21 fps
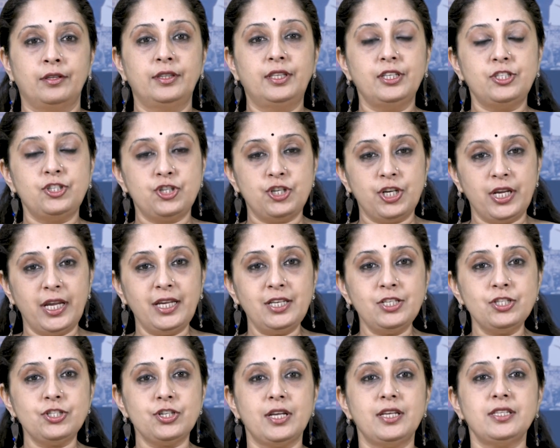The
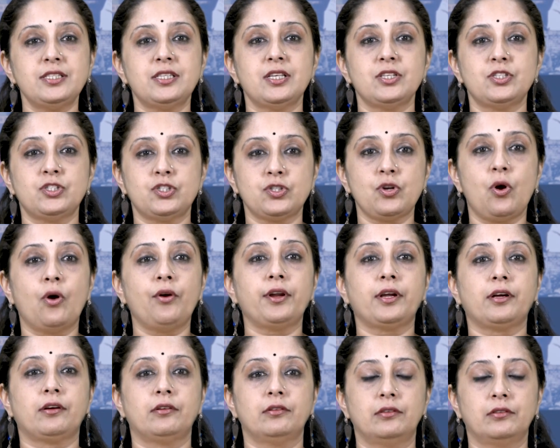change is
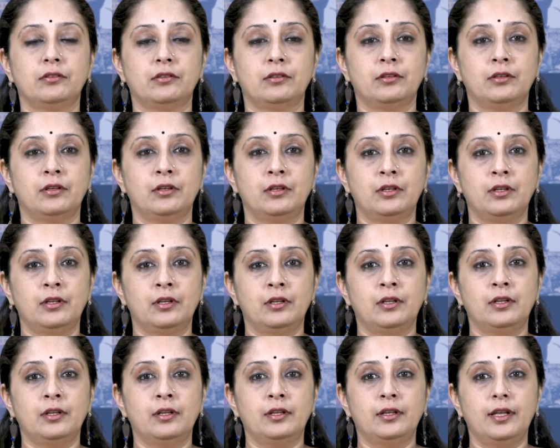historical,
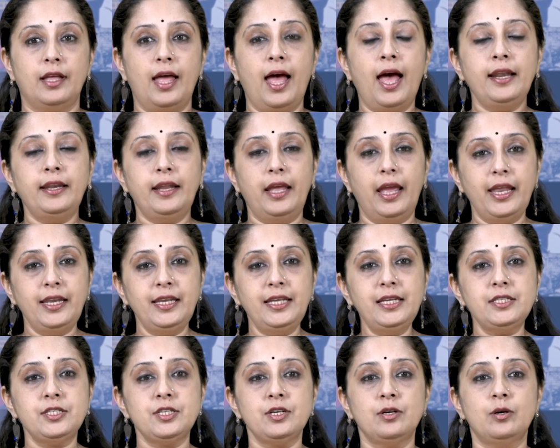and
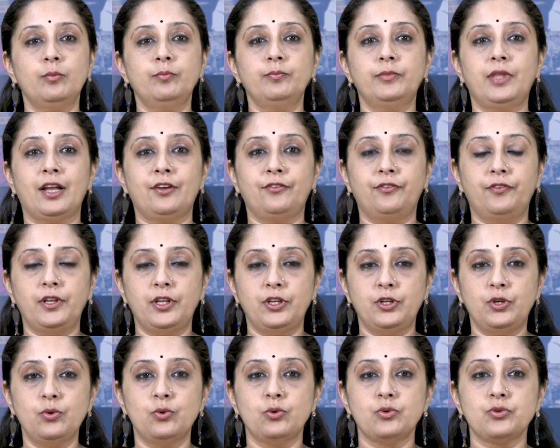any term that we
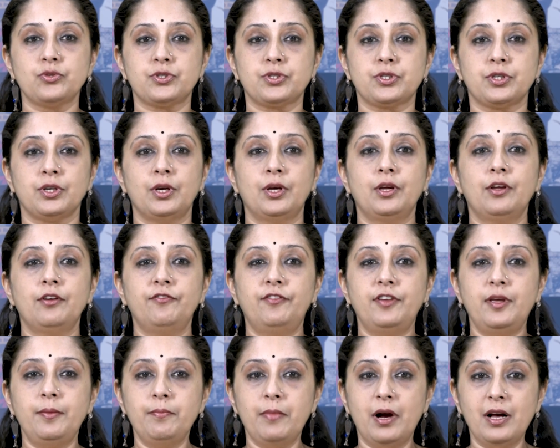used,
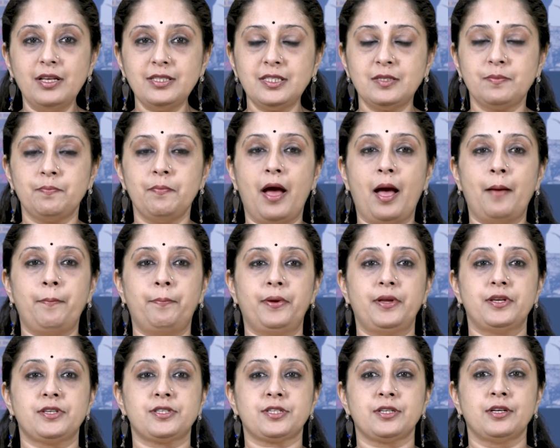we must
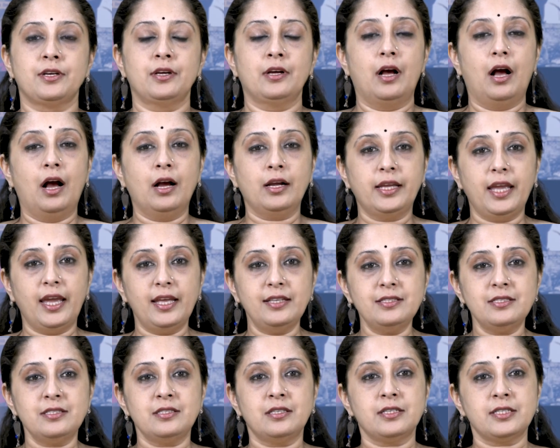map it
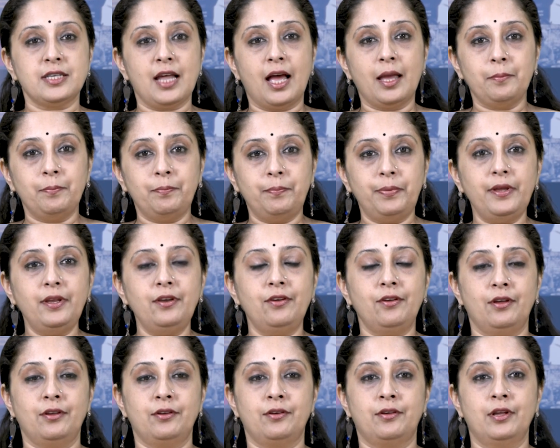against the time
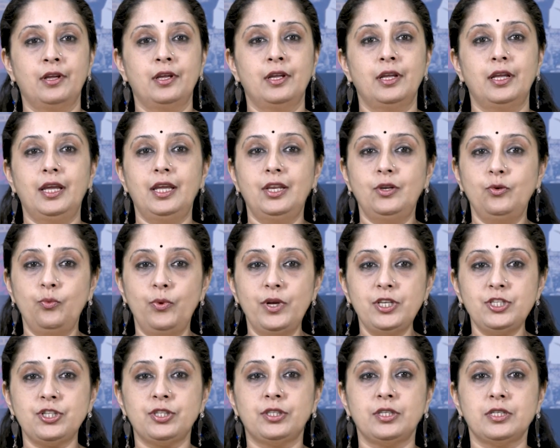period in
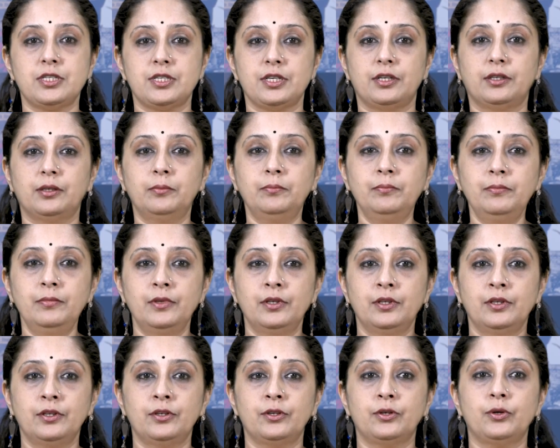which the term
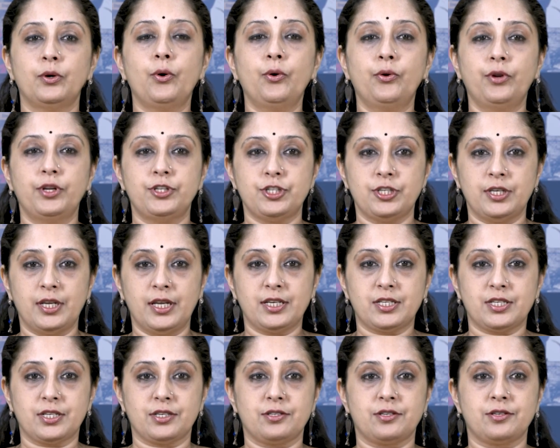
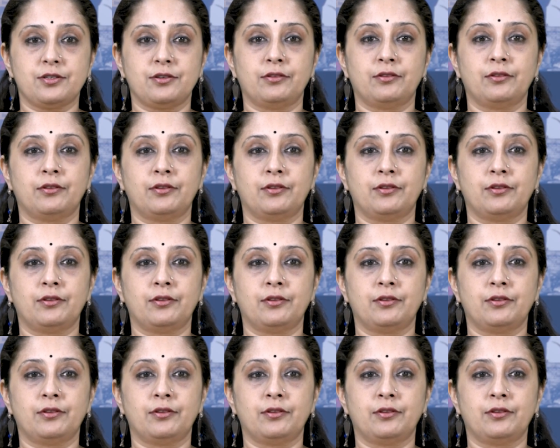originated.